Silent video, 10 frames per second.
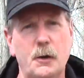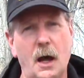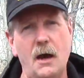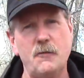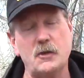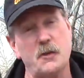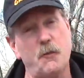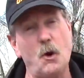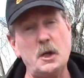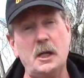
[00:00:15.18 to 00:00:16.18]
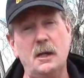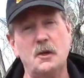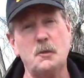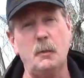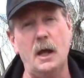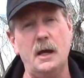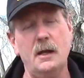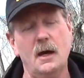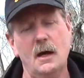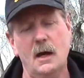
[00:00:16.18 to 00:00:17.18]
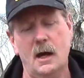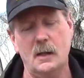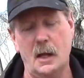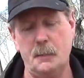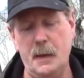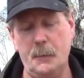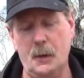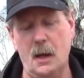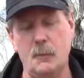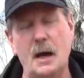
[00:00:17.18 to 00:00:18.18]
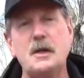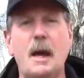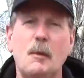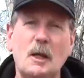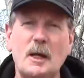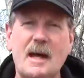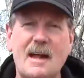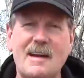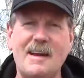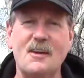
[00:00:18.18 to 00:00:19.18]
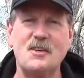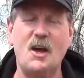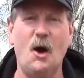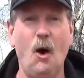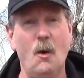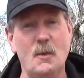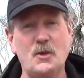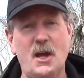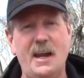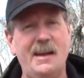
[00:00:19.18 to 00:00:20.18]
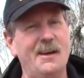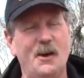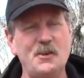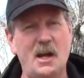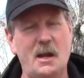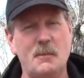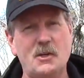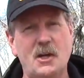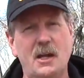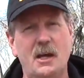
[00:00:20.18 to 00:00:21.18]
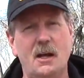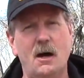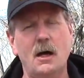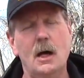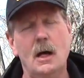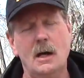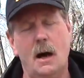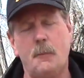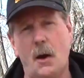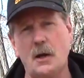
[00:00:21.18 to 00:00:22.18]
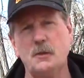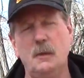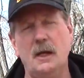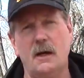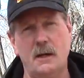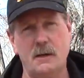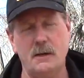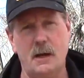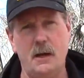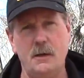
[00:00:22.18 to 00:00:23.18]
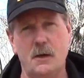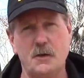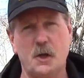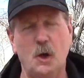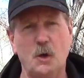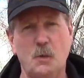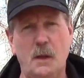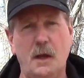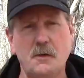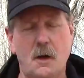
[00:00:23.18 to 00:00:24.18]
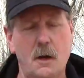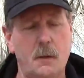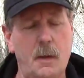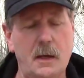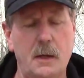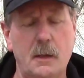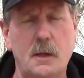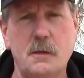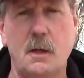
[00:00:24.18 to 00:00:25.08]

Knife. It's a 14-inch blade. A lot of people on my table look at it and they'll say, oh, a machete. No, it's not a machete at all. Approximately 109 years ago is when they started making this